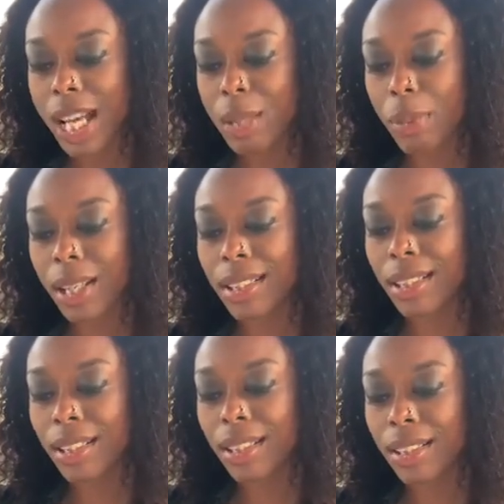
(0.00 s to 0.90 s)
Trash
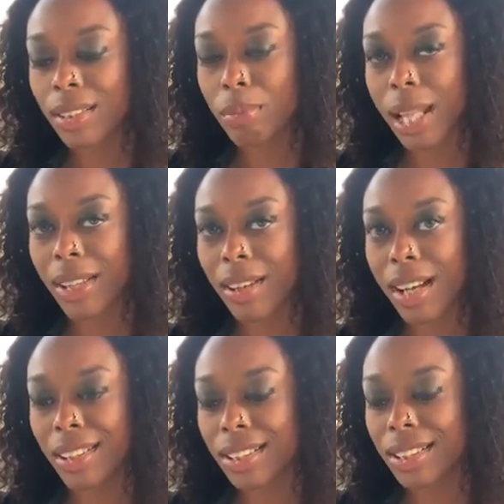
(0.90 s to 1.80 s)
Panda, Black
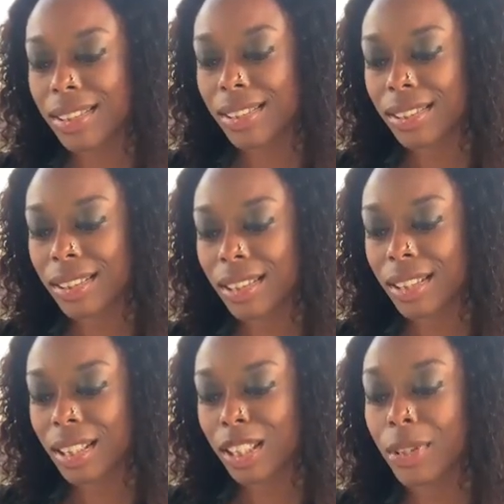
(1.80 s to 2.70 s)
Rockers,
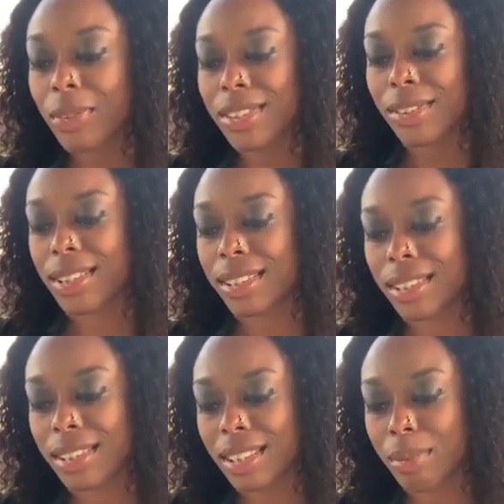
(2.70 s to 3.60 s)
Human
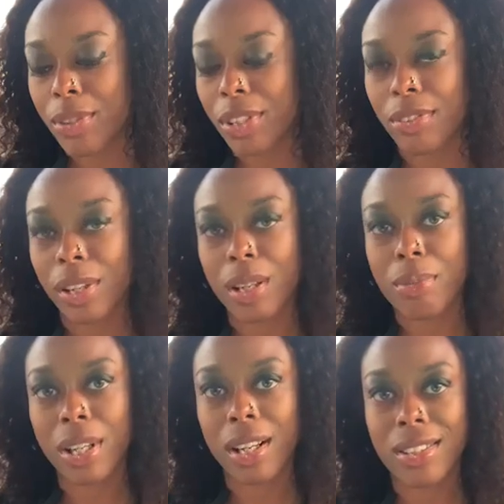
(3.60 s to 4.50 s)
Resources, The Music
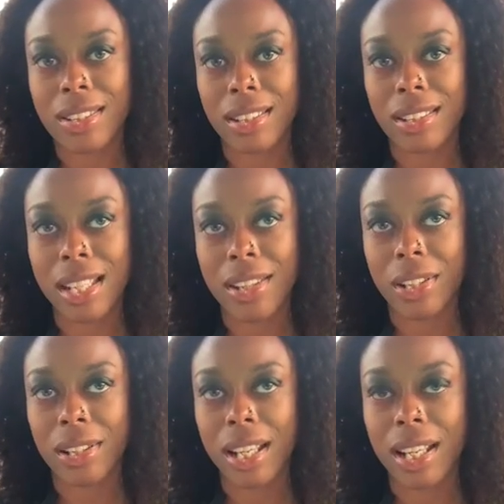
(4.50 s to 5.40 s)
Farm, Charleston, South
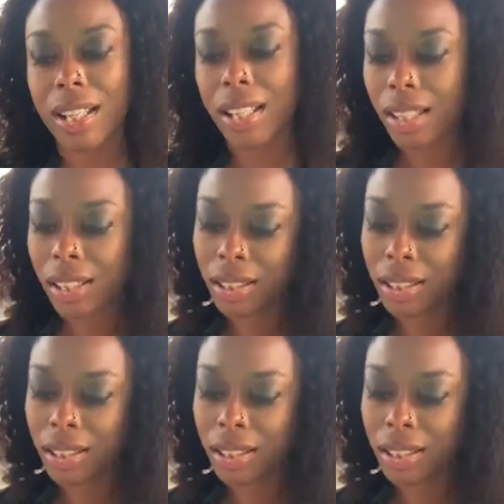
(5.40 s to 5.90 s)
Carolina.